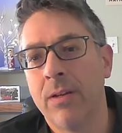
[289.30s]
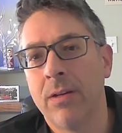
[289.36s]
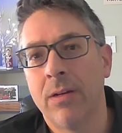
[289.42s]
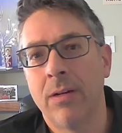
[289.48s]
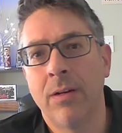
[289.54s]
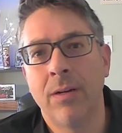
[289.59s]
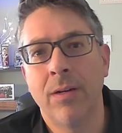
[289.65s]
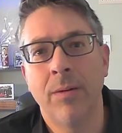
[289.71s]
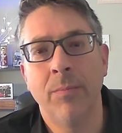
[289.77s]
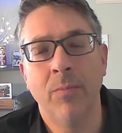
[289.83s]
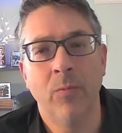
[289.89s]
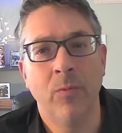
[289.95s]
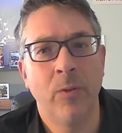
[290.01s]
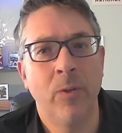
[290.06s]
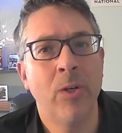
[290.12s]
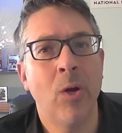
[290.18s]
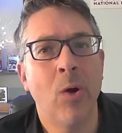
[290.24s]

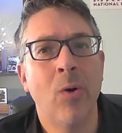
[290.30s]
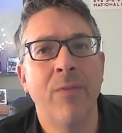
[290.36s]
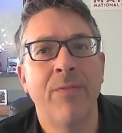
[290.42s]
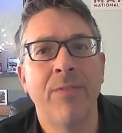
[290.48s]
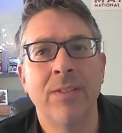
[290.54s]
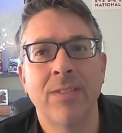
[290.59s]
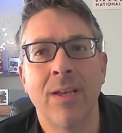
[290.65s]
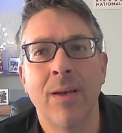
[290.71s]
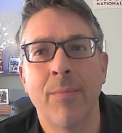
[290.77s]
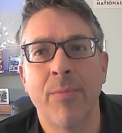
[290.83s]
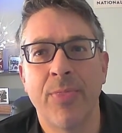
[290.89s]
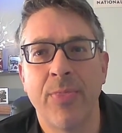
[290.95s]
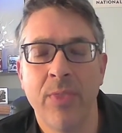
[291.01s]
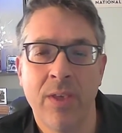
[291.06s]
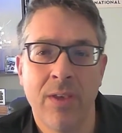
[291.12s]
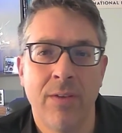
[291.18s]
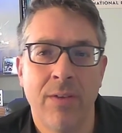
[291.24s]
If it's up
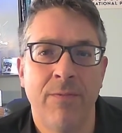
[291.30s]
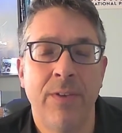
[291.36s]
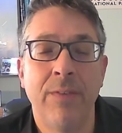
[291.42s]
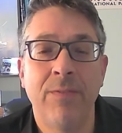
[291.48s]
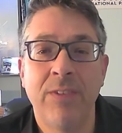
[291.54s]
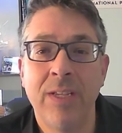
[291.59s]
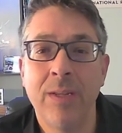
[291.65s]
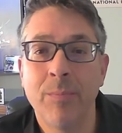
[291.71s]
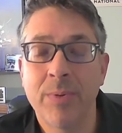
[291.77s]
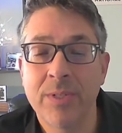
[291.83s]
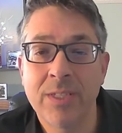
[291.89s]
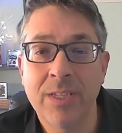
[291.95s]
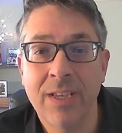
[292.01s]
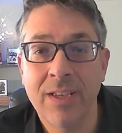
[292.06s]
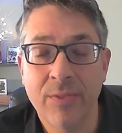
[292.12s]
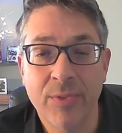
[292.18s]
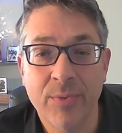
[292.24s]

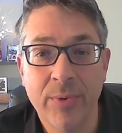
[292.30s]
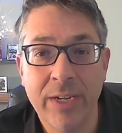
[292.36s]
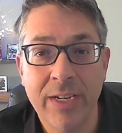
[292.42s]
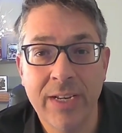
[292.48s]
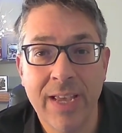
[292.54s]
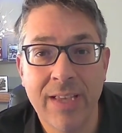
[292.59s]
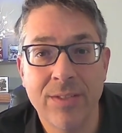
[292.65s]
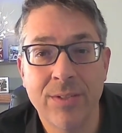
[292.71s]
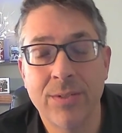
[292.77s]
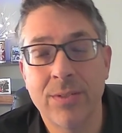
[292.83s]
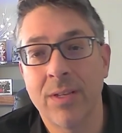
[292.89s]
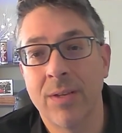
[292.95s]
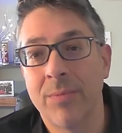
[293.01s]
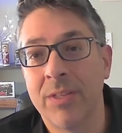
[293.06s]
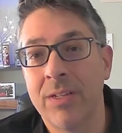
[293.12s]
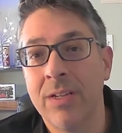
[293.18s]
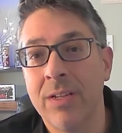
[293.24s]
15% in 3 days or
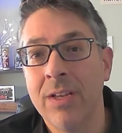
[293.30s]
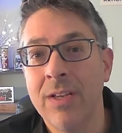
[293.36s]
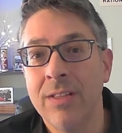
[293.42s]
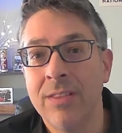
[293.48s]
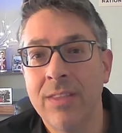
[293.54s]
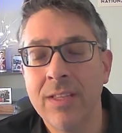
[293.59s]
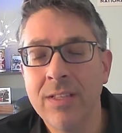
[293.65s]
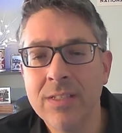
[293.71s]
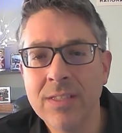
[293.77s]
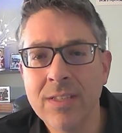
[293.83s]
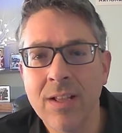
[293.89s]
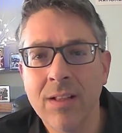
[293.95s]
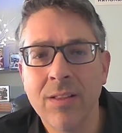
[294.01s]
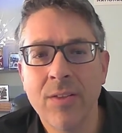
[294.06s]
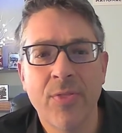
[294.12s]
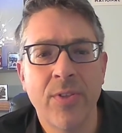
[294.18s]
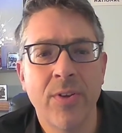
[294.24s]
something, then sell
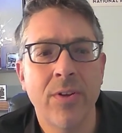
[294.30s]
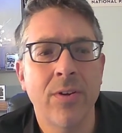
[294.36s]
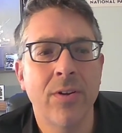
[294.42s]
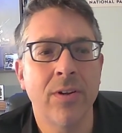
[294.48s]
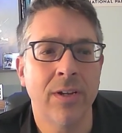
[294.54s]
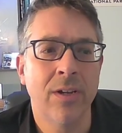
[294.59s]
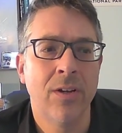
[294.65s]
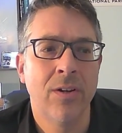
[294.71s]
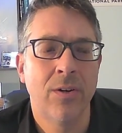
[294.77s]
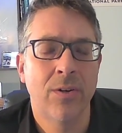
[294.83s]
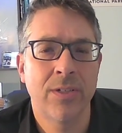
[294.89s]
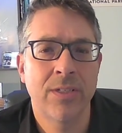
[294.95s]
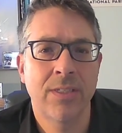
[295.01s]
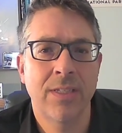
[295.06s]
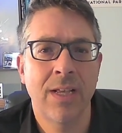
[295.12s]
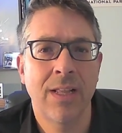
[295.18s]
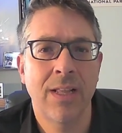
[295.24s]
a third or
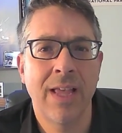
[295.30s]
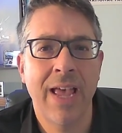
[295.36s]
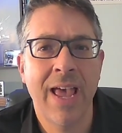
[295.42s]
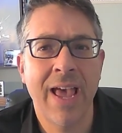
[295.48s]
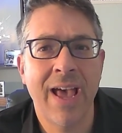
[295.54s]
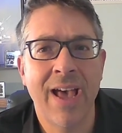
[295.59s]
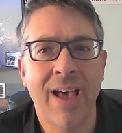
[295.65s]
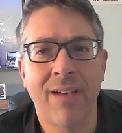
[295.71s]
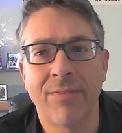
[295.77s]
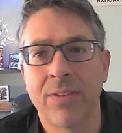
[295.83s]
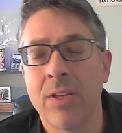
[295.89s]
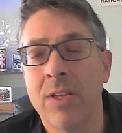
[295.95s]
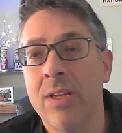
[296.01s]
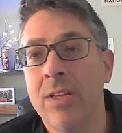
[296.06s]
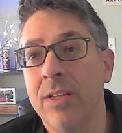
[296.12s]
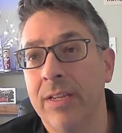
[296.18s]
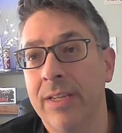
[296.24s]
sell a half.
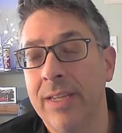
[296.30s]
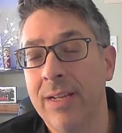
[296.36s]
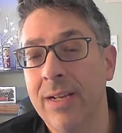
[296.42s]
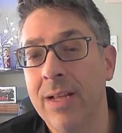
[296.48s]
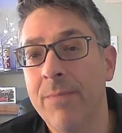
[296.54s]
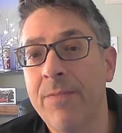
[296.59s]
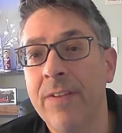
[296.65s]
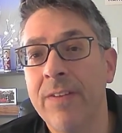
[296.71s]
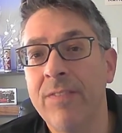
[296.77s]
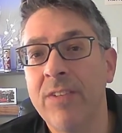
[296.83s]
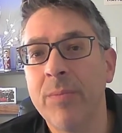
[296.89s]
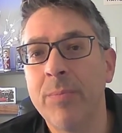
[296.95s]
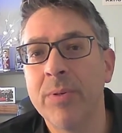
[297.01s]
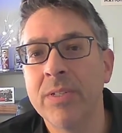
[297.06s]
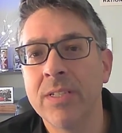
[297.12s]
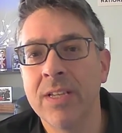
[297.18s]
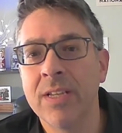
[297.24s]
Get up
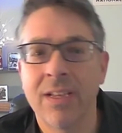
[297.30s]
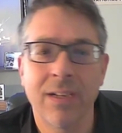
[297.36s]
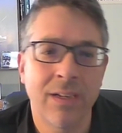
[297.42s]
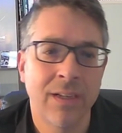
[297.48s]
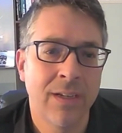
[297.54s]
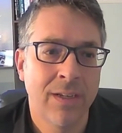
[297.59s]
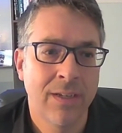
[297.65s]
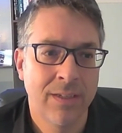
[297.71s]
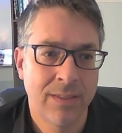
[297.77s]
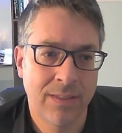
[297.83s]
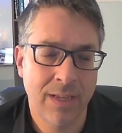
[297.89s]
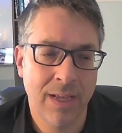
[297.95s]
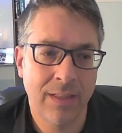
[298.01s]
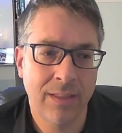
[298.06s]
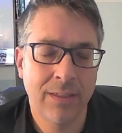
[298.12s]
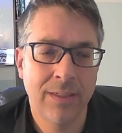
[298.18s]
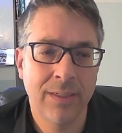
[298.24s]
50%,
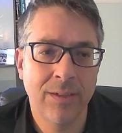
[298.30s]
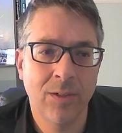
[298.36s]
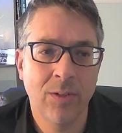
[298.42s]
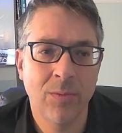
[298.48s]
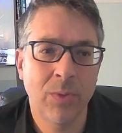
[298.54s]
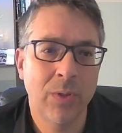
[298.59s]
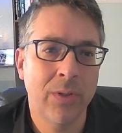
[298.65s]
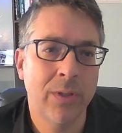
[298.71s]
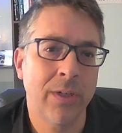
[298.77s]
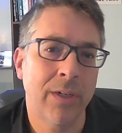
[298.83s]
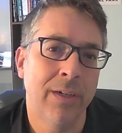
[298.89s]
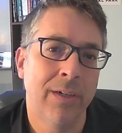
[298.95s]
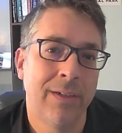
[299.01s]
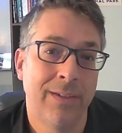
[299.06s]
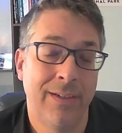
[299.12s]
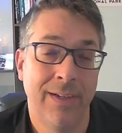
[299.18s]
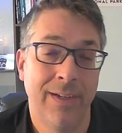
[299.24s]
sell a little more.
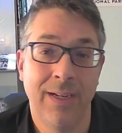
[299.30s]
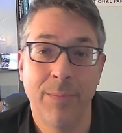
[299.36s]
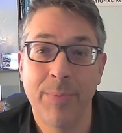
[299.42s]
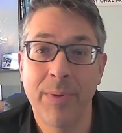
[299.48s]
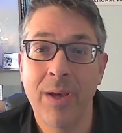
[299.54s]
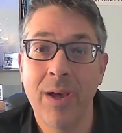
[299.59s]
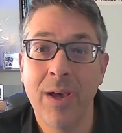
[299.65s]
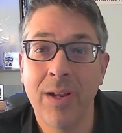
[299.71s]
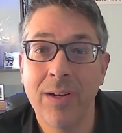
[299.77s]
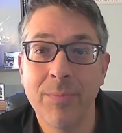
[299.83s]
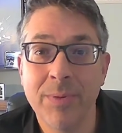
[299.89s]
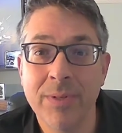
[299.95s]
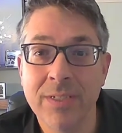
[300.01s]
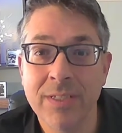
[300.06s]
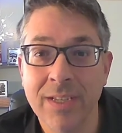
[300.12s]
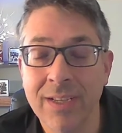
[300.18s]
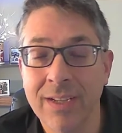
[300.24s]
Get up
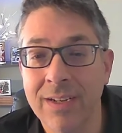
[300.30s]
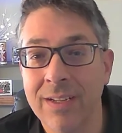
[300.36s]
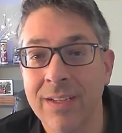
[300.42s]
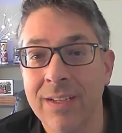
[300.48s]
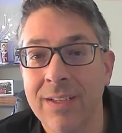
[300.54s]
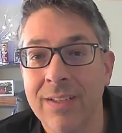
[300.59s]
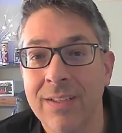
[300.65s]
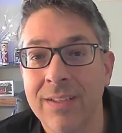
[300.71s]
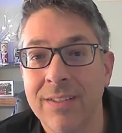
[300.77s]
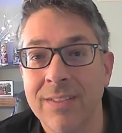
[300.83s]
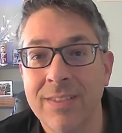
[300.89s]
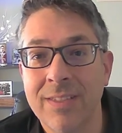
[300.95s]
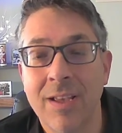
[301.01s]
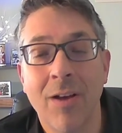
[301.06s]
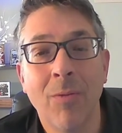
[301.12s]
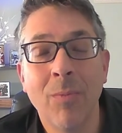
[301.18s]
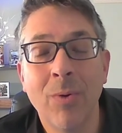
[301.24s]
100%,
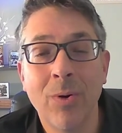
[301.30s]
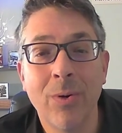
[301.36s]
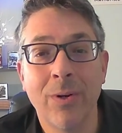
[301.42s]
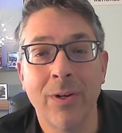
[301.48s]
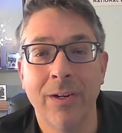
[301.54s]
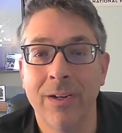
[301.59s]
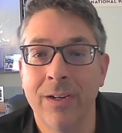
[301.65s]
sell more.